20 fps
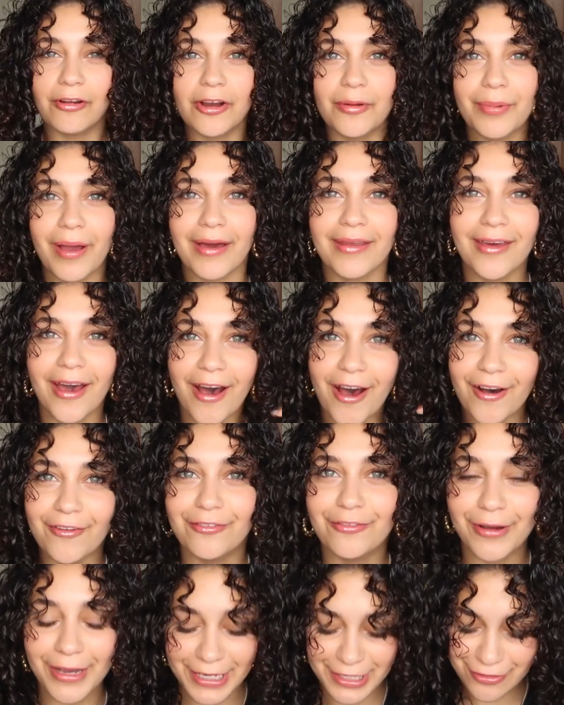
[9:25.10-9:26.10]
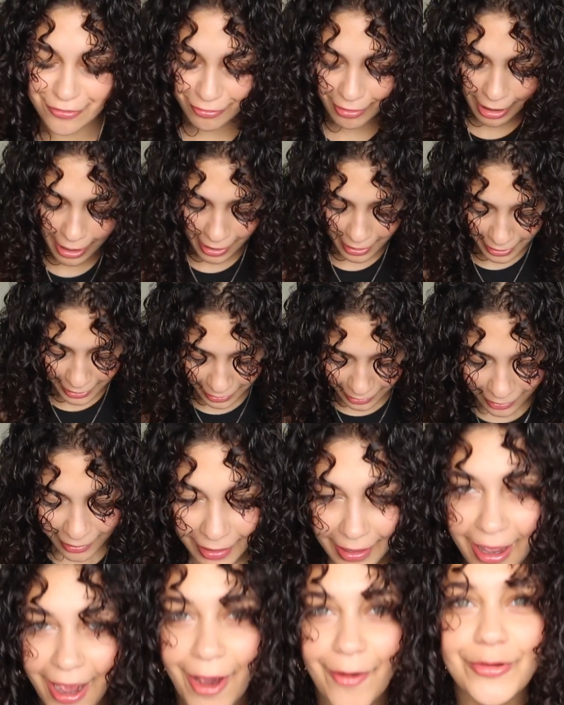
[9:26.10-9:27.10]
We're about halfway dry.
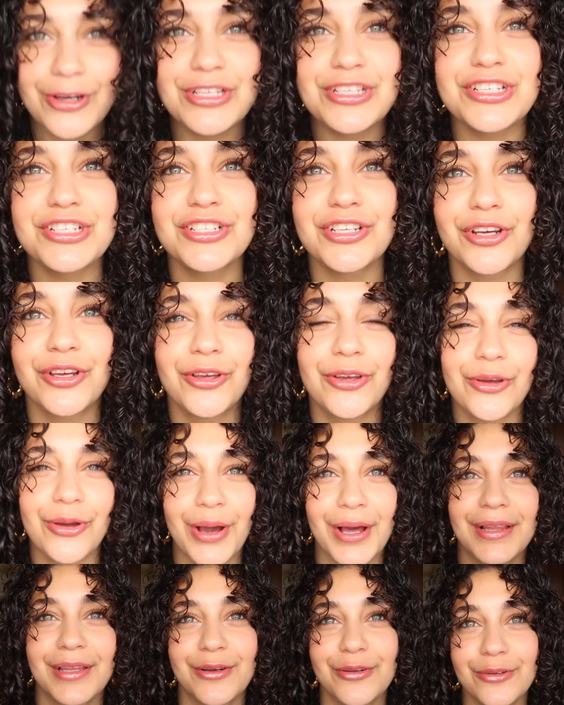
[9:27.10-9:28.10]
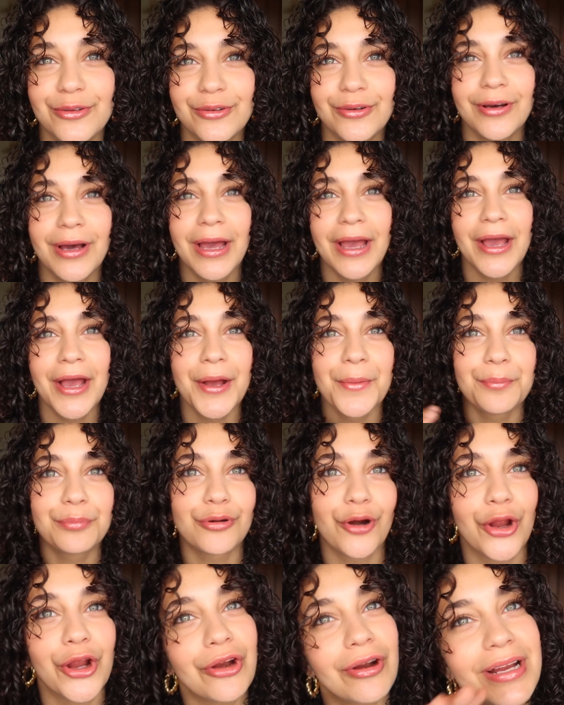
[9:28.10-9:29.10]
I wanted to show you a little
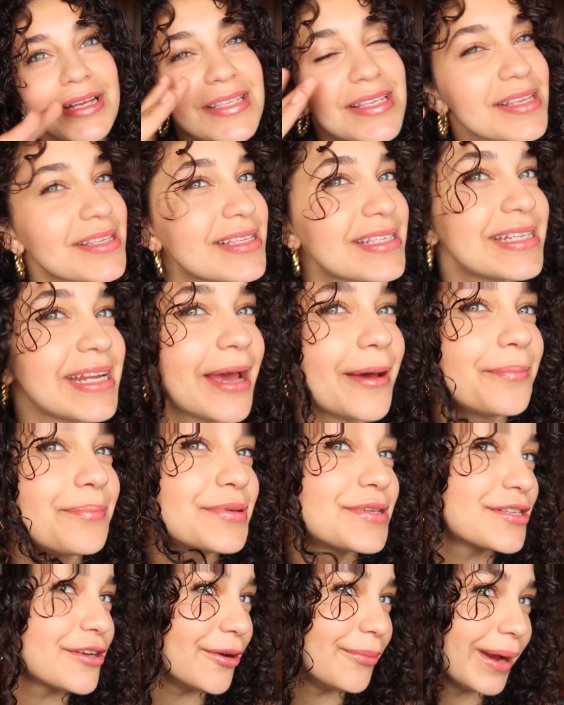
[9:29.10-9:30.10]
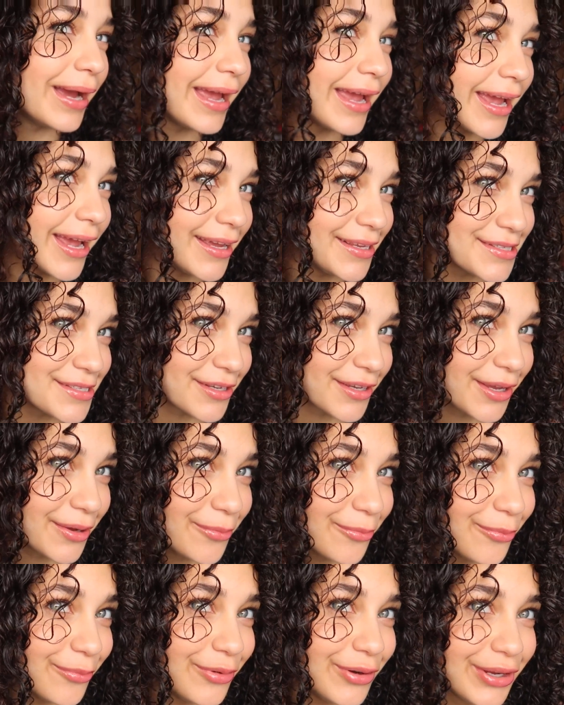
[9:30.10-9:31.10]
progress step. So my hair is
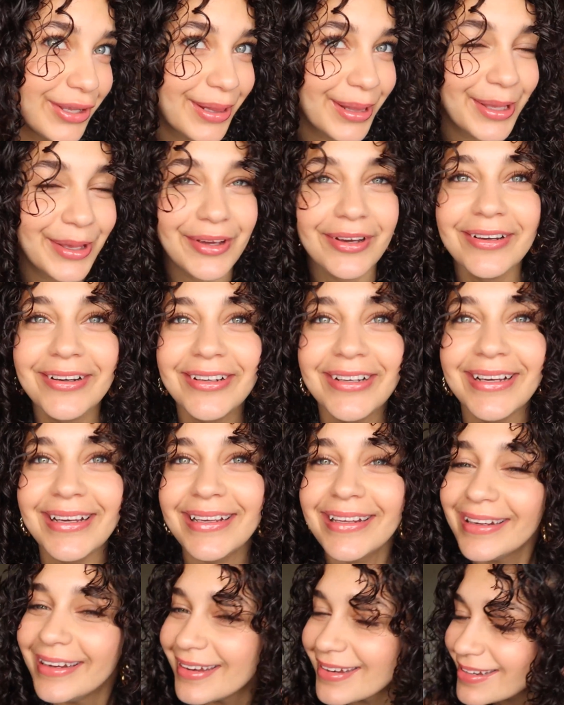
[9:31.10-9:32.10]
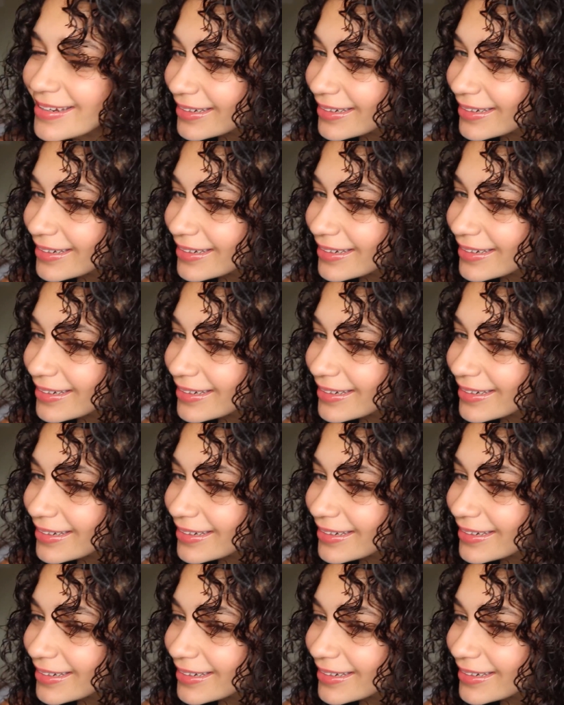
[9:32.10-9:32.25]
looking really good.